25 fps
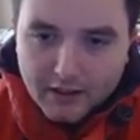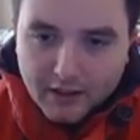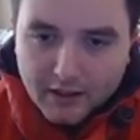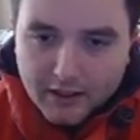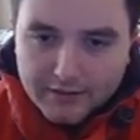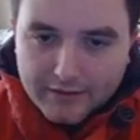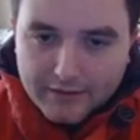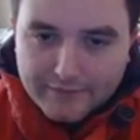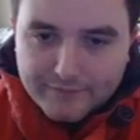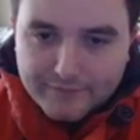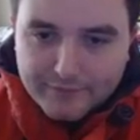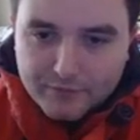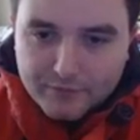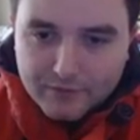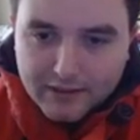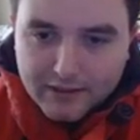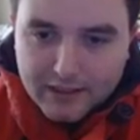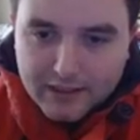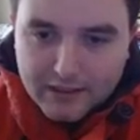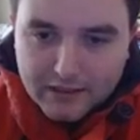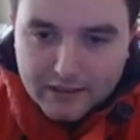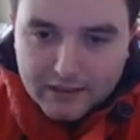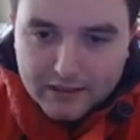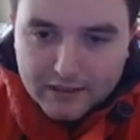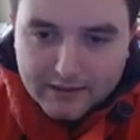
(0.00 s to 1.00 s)
I thought
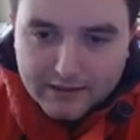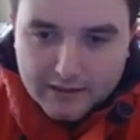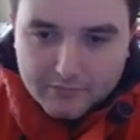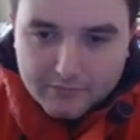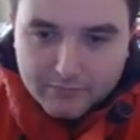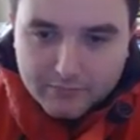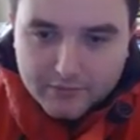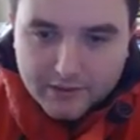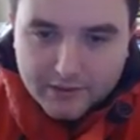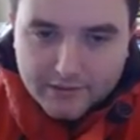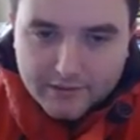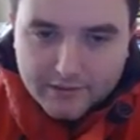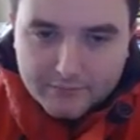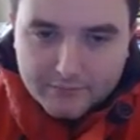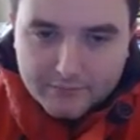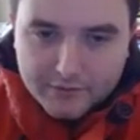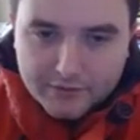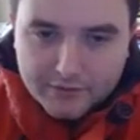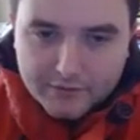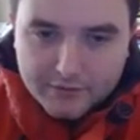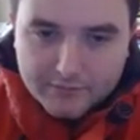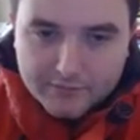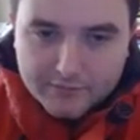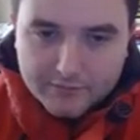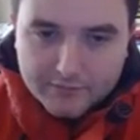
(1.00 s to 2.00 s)
he could now play the
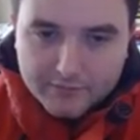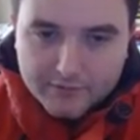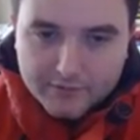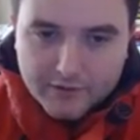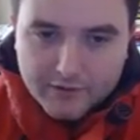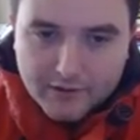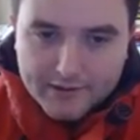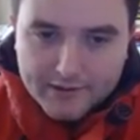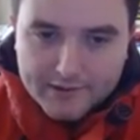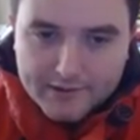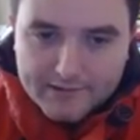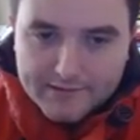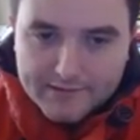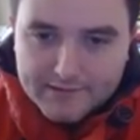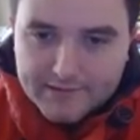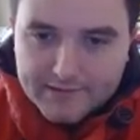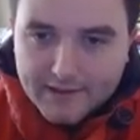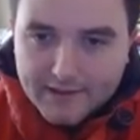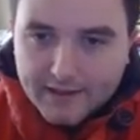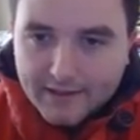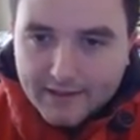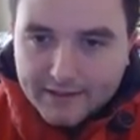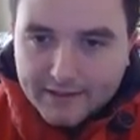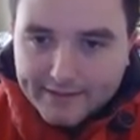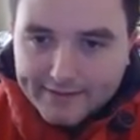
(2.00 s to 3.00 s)
move, knight
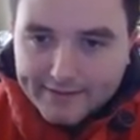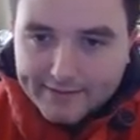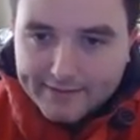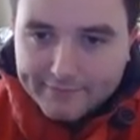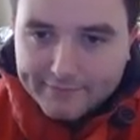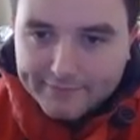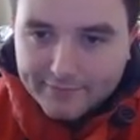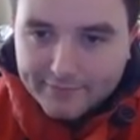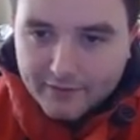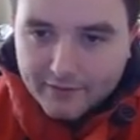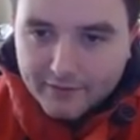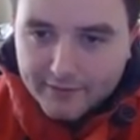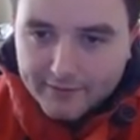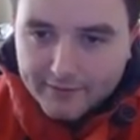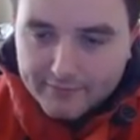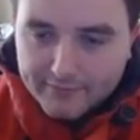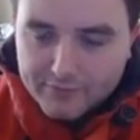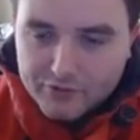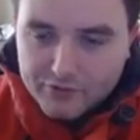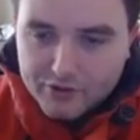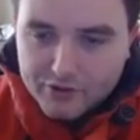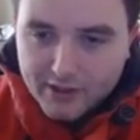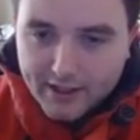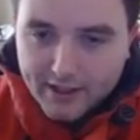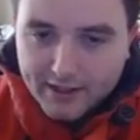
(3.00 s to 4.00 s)
to a five
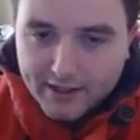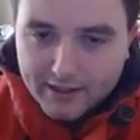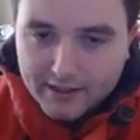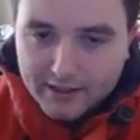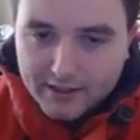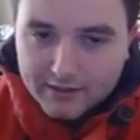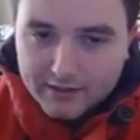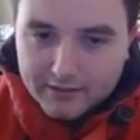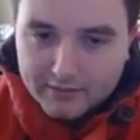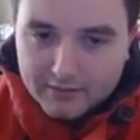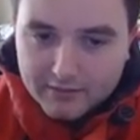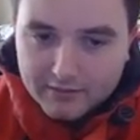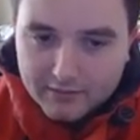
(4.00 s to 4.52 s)
check.